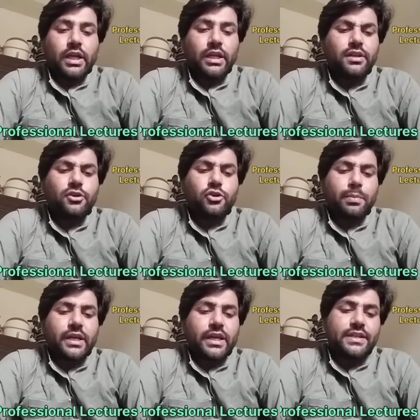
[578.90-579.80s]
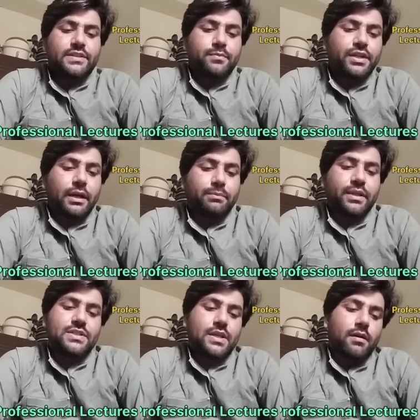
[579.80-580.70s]
Another topic is
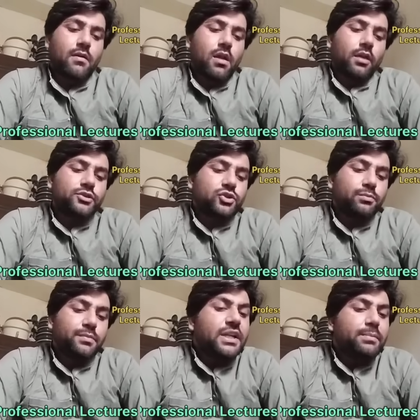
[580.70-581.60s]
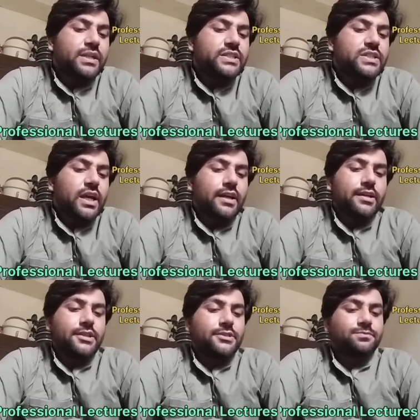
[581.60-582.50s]
metaplasia. So metaplasia,
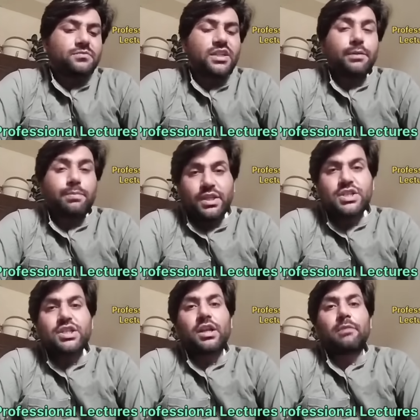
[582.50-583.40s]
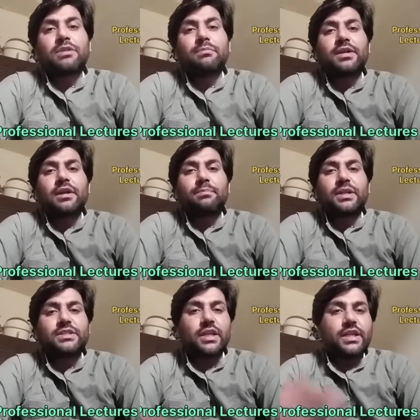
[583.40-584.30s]
the definition of the
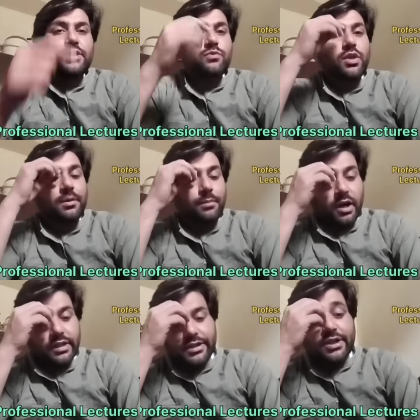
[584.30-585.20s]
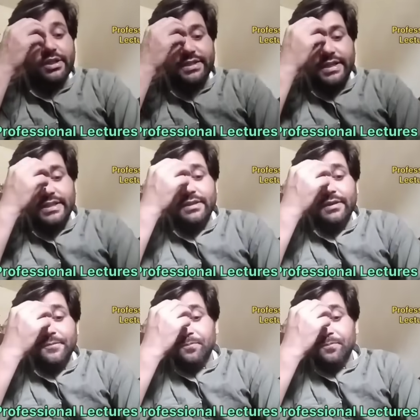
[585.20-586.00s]
metaplasia is we have already discussed.